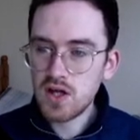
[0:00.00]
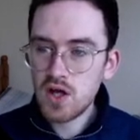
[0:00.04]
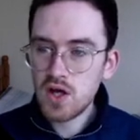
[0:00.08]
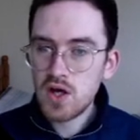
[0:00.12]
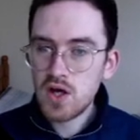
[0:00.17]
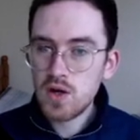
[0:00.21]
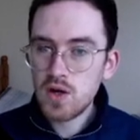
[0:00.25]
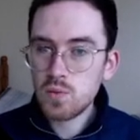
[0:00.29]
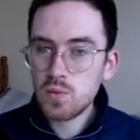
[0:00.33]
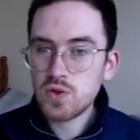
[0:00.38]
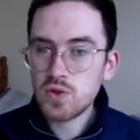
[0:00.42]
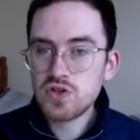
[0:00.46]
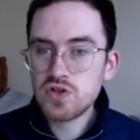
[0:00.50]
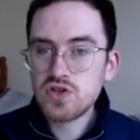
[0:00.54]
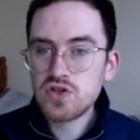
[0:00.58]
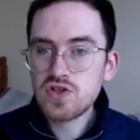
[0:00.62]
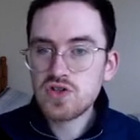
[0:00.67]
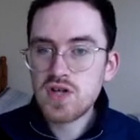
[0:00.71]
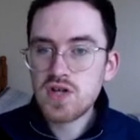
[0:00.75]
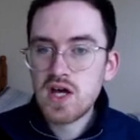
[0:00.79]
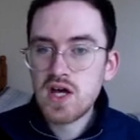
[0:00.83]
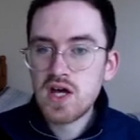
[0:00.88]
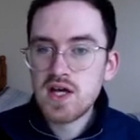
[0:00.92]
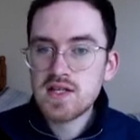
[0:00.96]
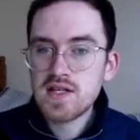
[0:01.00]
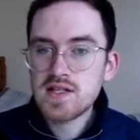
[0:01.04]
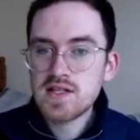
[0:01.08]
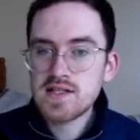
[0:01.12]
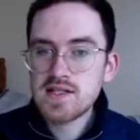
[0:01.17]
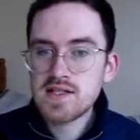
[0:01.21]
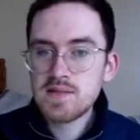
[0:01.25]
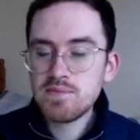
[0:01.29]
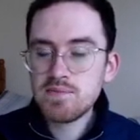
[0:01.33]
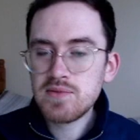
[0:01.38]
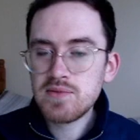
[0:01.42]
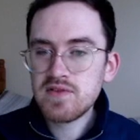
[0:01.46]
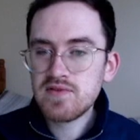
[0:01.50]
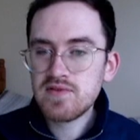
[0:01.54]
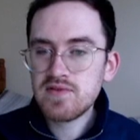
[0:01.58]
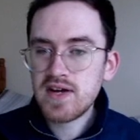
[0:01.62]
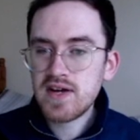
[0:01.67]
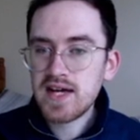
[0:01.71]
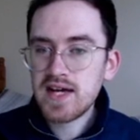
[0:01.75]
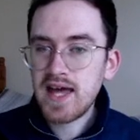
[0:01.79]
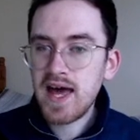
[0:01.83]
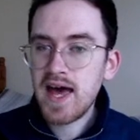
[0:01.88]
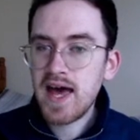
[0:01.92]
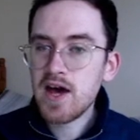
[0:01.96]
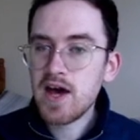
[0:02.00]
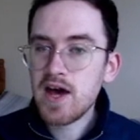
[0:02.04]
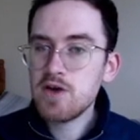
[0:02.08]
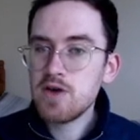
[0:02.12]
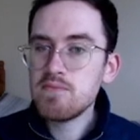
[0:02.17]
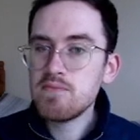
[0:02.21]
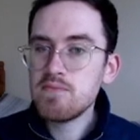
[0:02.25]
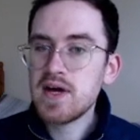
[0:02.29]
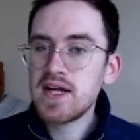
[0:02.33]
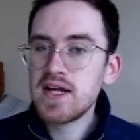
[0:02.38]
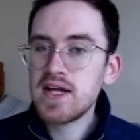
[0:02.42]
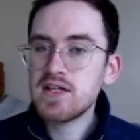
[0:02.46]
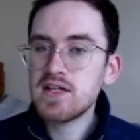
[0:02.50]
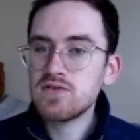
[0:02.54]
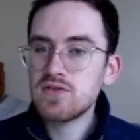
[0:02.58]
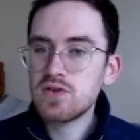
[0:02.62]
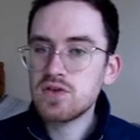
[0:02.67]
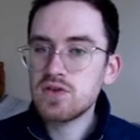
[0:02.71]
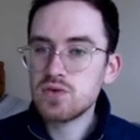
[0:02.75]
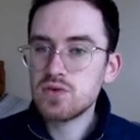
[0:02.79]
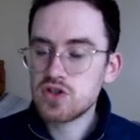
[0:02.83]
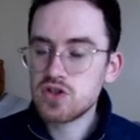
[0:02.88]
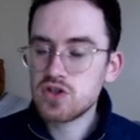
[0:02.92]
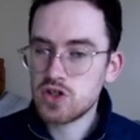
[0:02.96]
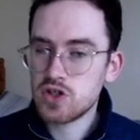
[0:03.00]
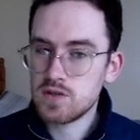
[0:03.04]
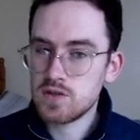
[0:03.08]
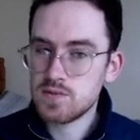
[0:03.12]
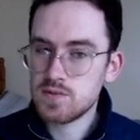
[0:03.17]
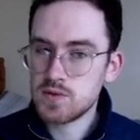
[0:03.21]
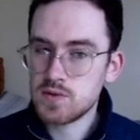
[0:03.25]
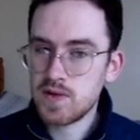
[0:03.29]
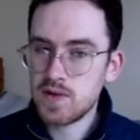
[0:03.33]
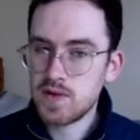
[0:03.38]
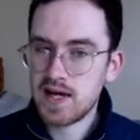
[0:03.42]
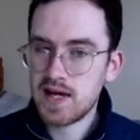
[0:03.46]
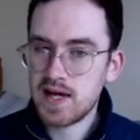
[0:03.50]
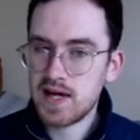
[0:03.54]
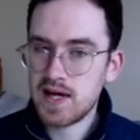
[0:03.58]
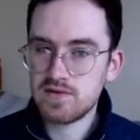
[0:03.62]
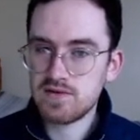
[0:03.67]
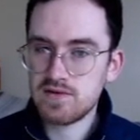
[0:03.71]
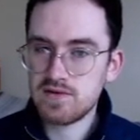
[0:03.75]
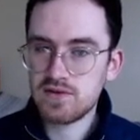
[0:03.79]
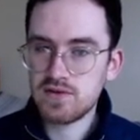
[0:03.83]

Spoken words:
we're just simplifying how many of those terms we have.